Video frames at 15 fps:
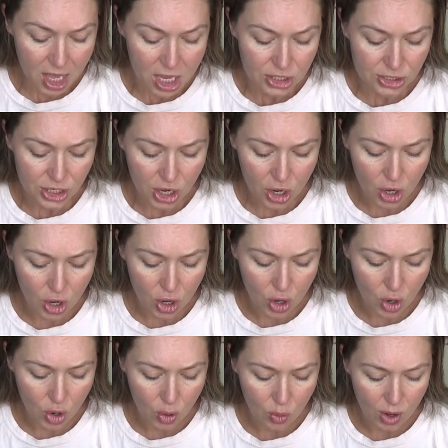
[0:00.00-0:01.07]

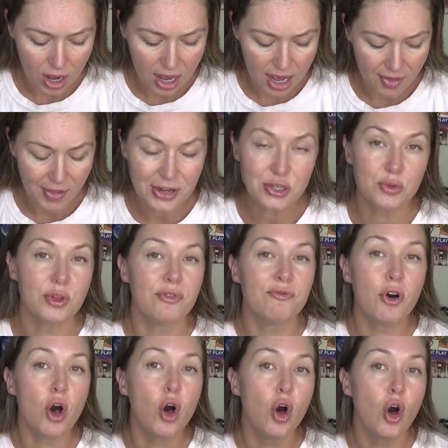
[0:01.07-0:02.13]
So uh, they do the
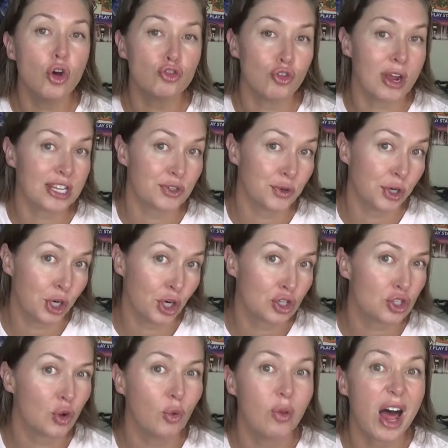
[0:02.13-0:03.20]
full dress rehearsal,